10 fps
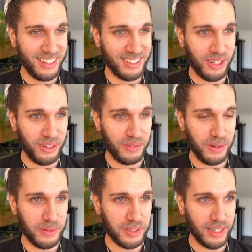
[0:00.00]
So
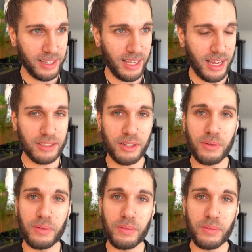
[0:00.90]
where was I? Yeah,
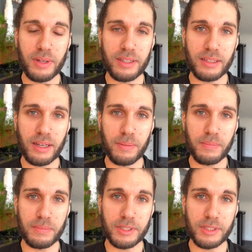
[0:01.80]
so with um,